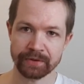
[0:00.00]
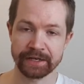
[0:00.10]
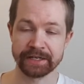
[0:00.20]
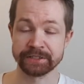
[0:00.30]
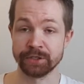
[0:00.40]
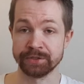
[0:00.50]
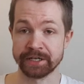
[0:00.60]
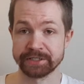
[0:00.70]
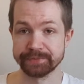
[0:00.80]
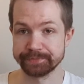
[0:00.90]
Yeah, it's so
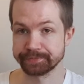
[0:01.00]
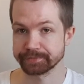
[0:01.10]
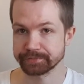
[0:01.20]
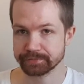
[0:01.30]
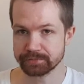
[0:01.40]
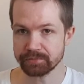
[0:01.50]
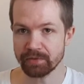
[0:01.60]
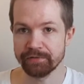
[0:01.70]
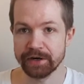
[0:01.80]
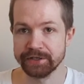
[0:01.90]
nice,
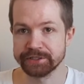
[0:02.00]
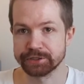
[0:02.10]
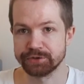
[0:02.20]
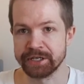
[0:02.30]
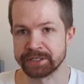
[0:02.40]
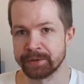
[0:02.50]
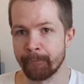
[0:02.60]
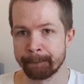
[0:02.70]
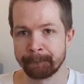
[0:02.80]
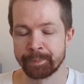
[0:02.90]
very easy to drink,
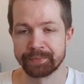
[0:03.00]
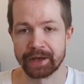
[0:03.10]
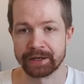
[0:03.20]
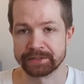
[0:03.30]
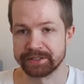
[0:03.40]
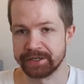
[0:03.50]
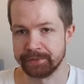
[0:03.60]
and